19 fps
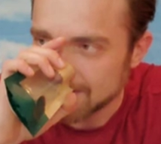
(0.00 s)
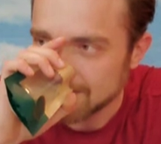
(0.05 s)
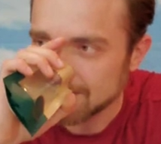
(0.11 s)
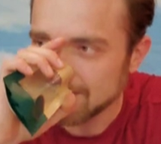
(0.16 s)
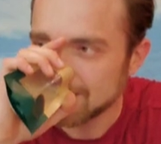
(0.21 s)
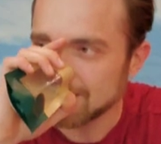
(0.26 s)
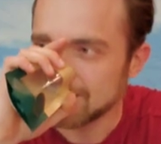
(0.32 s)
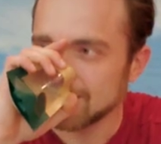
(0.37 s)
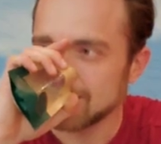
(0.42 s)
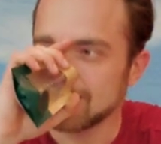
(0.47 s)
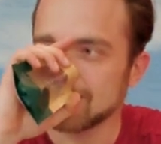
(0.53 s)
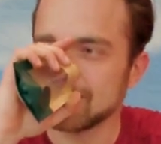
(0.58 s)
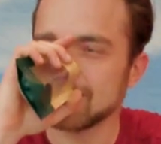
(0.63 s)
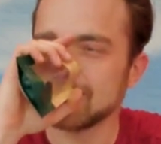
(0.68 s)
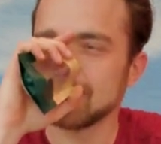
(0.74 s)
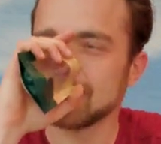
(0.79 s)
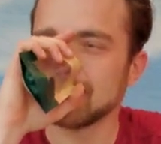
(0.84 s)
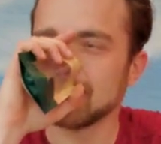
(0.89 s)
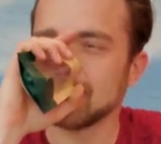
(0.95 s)

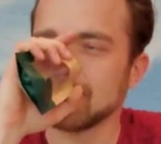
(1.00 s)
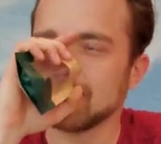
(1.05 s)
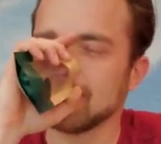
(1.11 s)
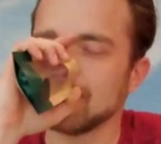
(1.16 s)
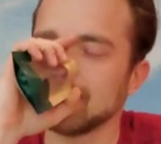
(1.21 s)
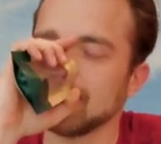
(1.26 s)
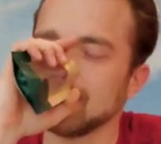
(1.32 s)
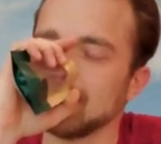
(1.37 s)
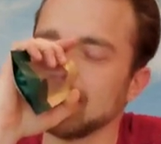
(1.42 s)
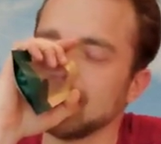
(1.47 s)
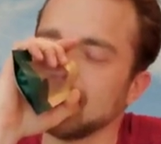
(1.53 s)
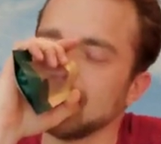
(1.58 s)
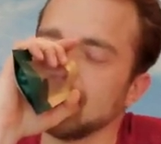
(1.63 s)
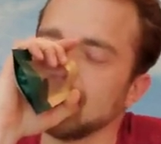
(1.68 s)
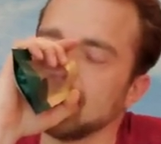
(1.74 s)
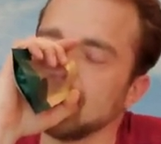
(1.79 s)
(silence)